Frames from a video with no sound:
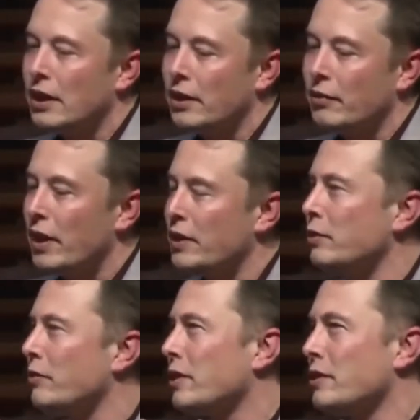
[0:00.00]
Um, and then
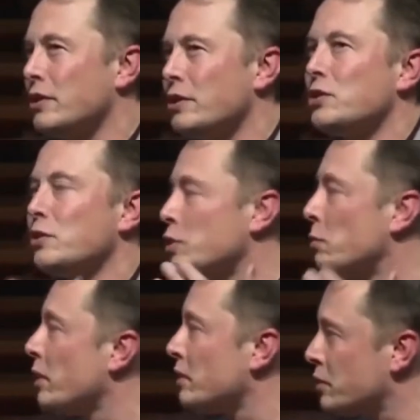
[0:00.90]
you've got this issue of
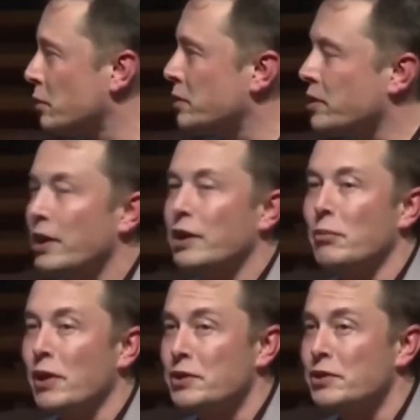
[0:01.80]
super, supersonic
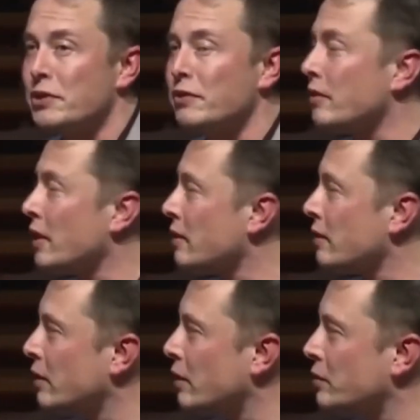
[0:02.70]
combustion that
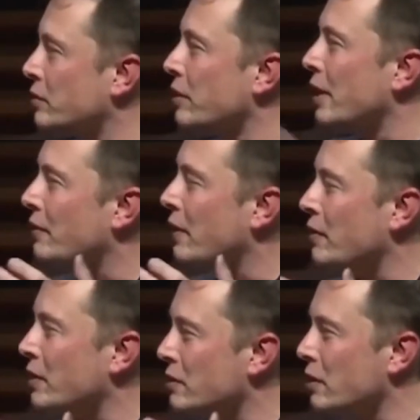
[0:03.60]
you know so you end up
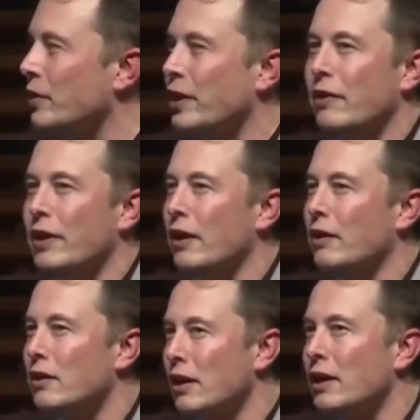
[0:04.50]
having to slow the air
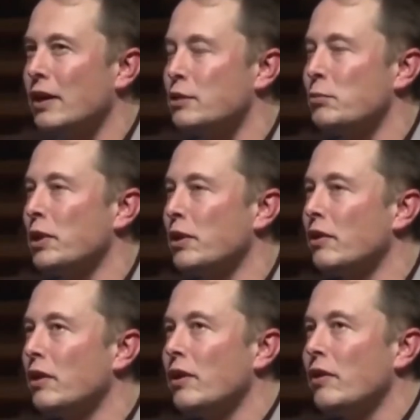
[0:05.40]
down, and, it ends up being
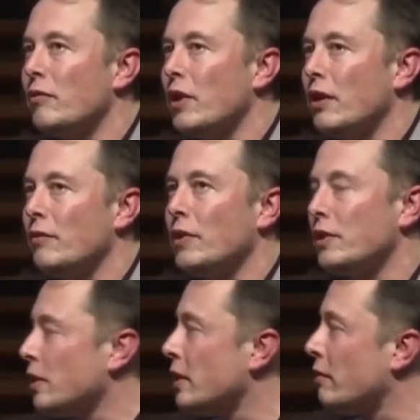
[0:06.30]
um,
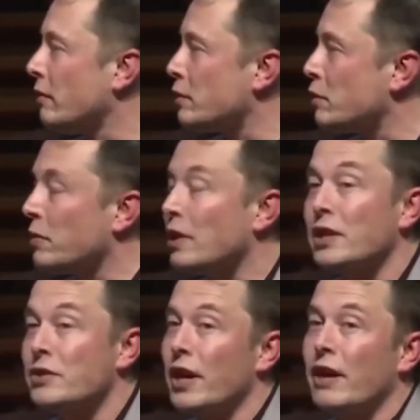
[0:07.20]
not, not, that efficient. But
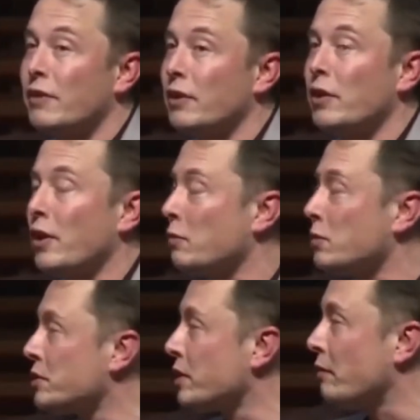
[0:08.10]
electric aircraft
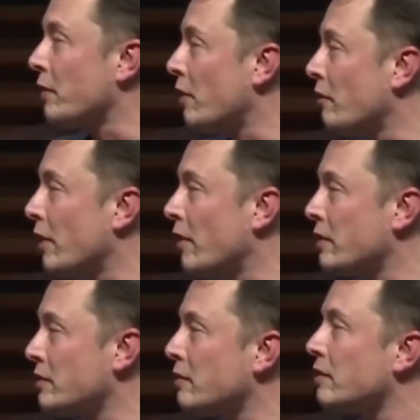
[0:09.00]
would just get better and better
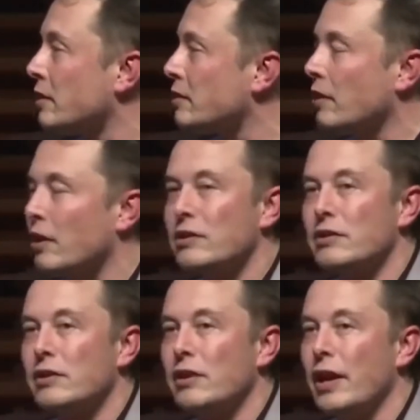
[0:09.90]
as, as it got uh,